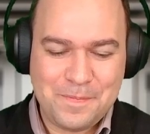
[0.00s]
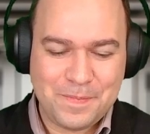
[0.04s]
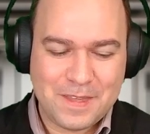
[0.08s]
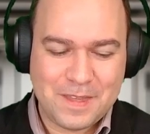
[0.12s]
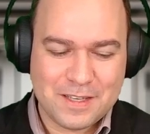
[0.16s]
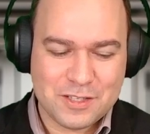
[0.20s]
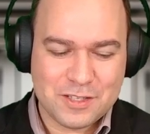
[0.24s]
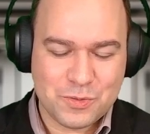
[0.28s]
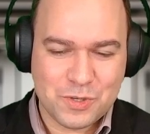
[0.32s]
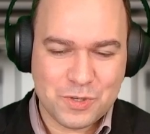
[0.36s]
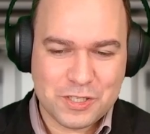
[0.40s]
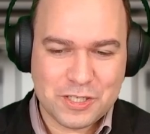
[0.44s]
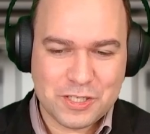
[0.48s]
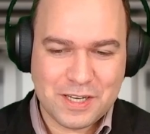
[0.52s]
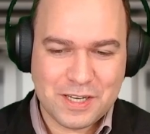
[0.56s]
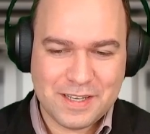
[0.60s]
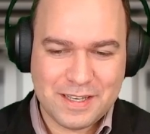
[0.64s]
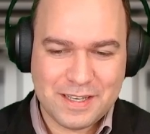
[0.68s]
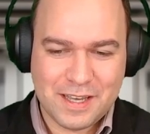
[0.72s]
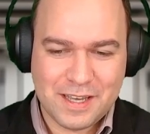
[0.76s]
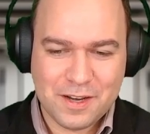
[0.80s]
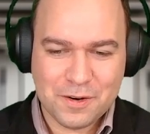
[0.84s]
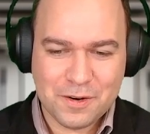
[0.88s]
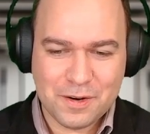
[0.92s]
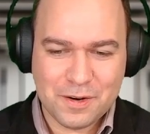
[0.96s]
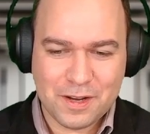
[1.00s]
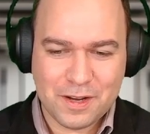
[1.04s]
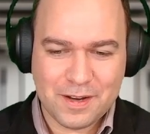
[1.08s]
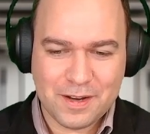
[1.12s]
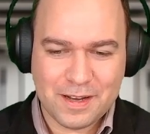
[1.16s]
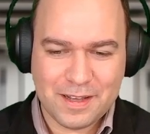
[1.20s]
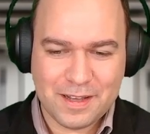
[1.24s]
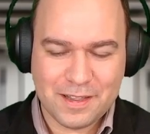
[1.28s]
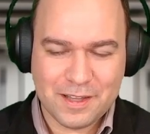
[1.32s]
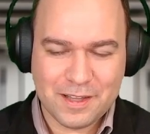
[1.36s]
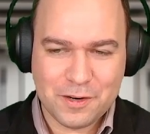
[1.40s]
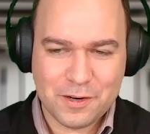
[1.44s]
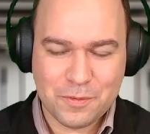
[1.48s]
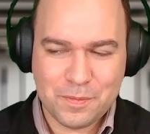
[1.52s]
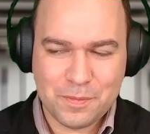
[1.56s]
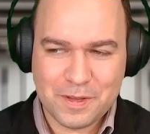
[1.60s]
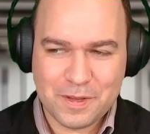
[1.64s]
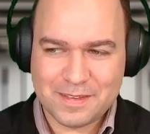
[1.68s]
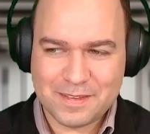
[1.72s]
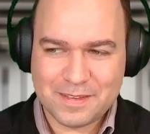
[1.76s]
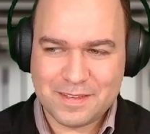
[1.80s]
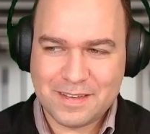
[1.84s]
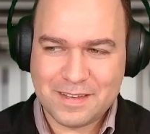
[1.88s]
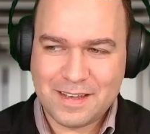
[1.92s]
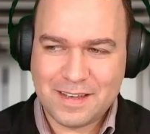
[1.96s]
Switching gear a little
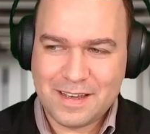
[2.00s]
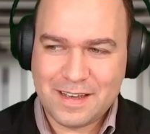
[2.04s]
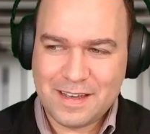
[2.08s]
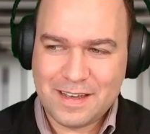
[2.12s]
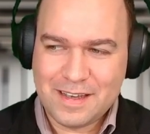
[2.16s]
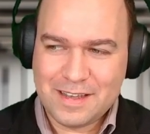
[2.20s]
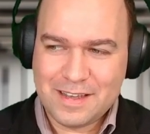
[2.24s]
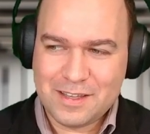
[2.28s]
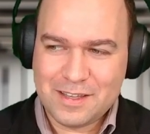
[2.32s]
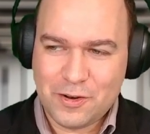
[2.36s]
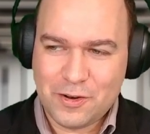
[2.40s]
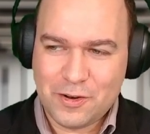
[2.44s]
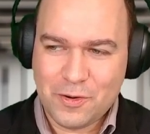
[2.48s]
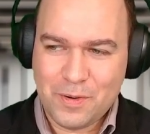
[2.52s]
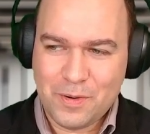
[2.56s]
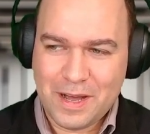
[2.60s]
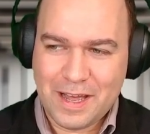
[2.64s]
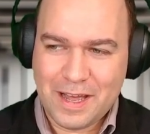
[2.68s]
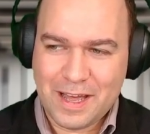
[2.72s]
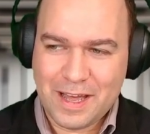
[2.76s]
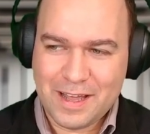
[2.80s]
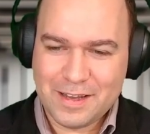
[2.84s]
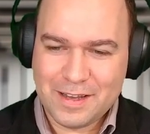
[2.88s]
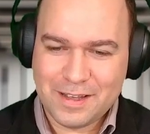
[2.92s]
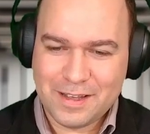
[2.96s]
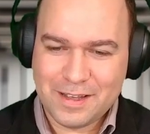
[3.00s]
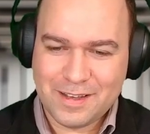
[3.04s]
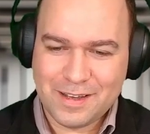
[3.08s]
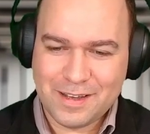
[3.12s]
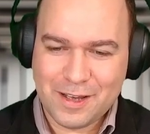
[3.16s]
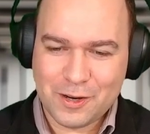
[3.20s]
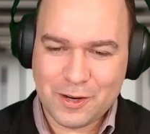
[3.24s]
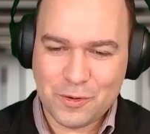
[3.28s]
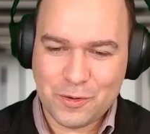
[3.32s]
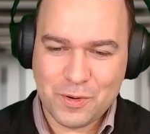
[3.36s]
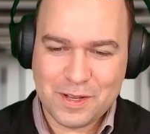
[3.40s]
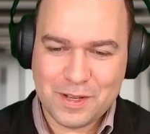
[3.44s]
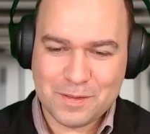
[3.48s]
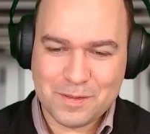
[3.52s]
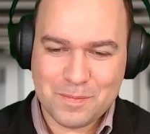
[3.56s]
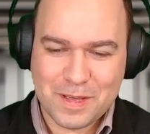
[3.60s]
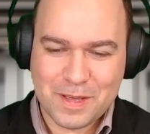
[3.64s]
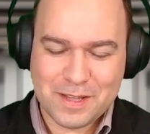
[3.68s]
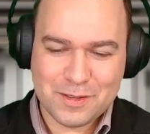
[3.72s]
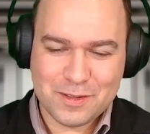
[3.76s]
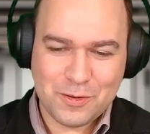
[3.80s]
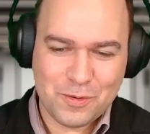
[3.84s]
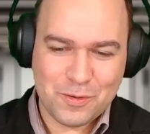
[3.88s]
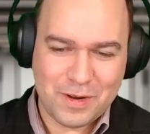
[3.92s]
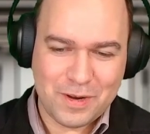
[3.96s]
bit, I had a great
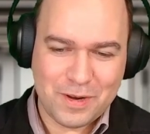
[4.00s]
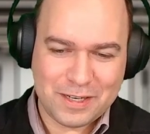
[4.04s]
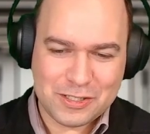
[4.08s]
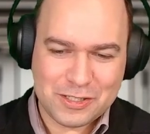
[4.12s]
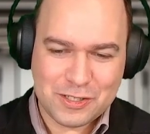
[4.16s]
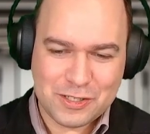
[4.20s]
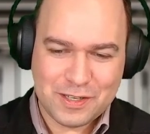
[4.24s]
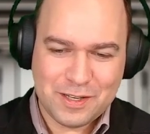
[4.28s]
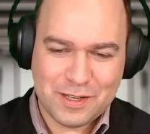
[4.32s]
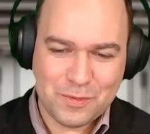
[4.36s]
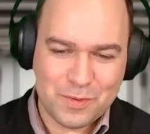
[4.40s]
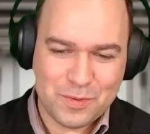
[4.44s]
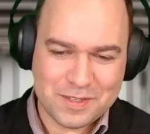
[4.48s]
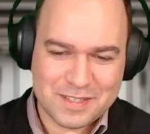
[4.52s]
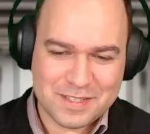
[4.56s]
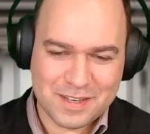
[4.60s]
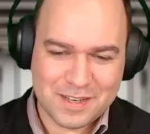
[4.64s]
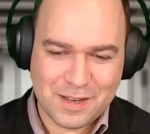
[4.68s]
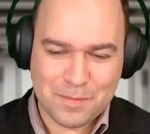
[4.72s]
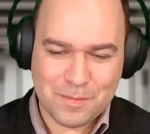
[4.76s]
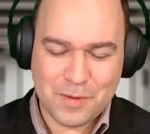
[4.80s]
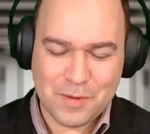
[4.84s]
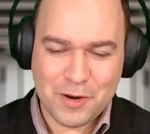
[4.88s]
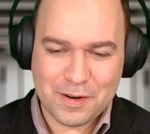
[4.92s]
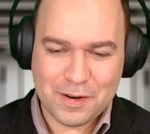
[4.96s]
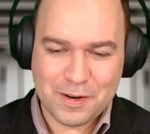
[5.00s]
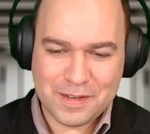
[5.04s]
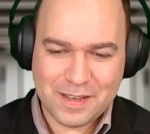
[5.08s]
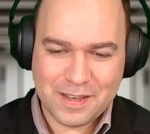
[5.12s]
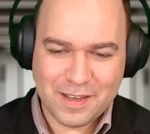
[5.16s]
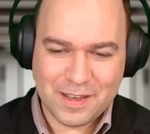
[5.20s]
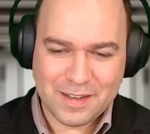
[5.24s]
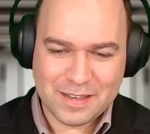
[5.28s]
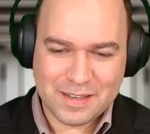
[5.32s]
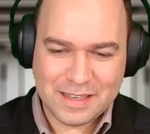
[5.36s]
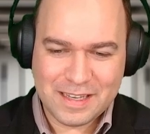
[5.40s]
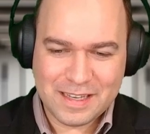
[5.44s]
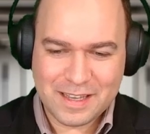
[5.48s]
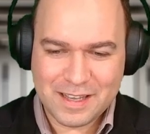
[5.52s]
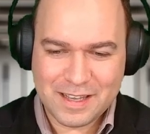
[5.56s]
mentor. Actually, was an American.